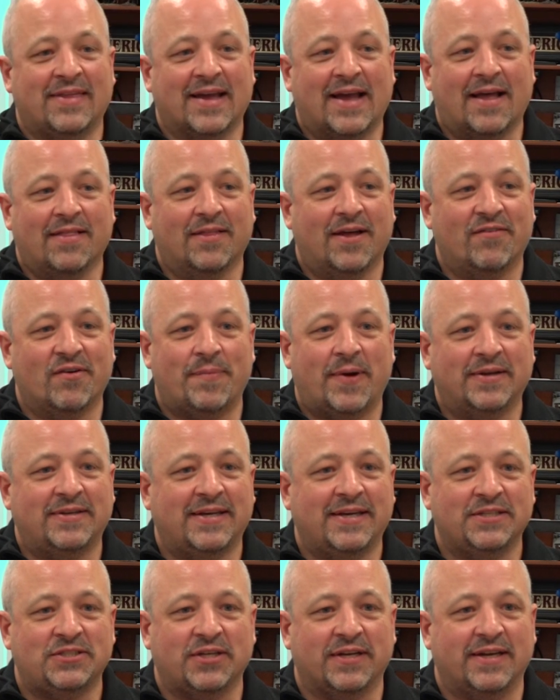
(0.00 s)
thing I love about
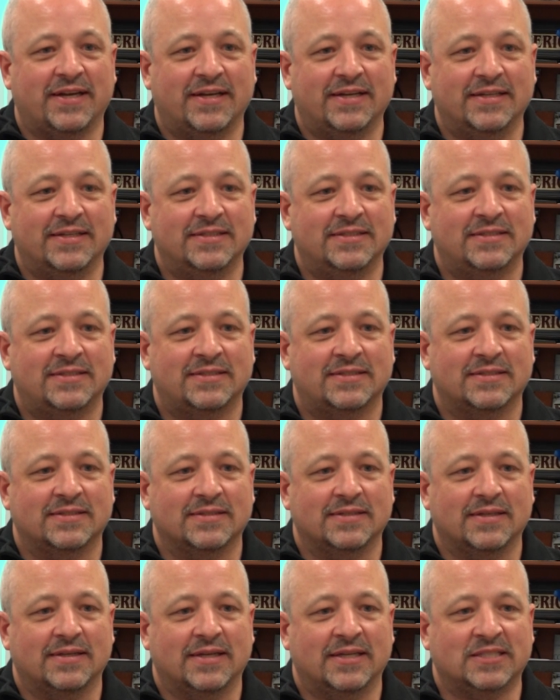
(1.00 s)
teaching is,
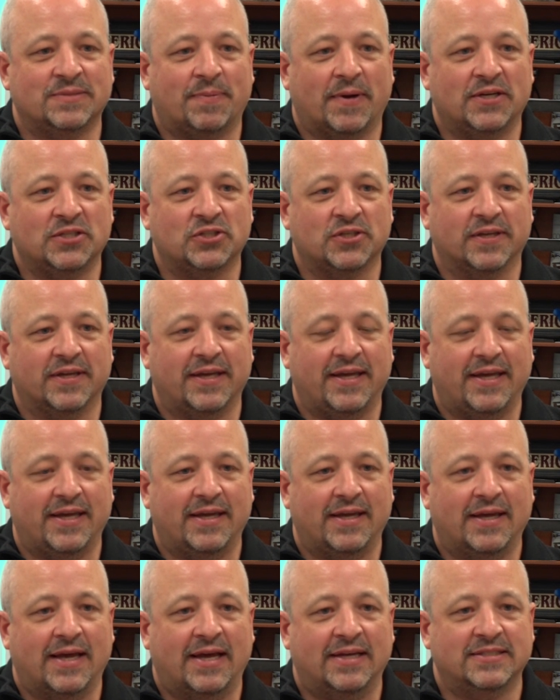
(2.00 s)

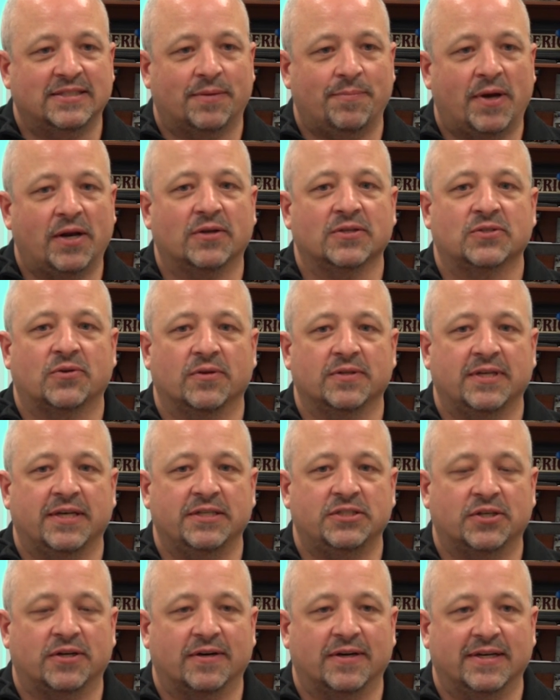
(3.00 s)
especially as a middle school
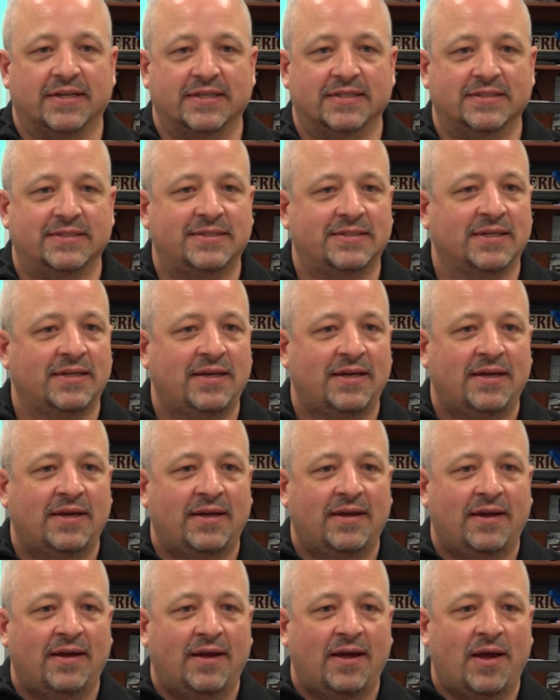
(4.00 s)
teacher, is
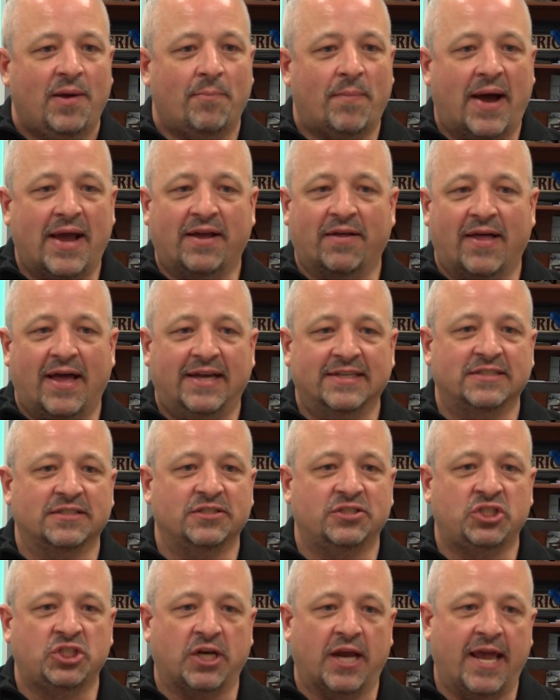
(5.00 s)
my
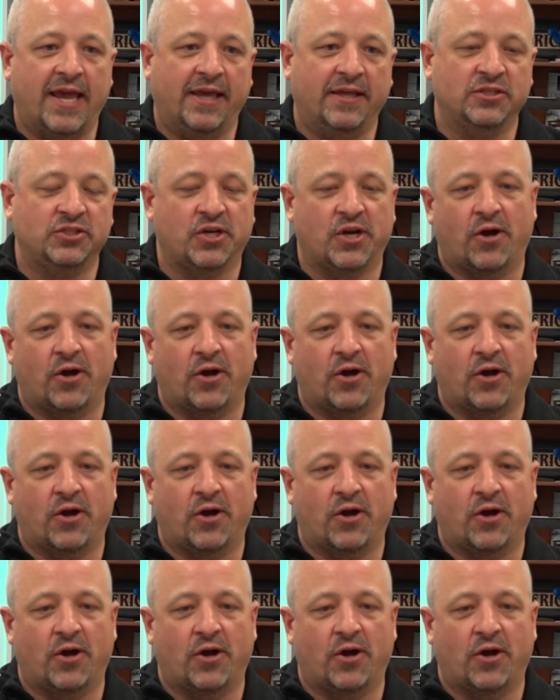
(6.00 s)
classes change.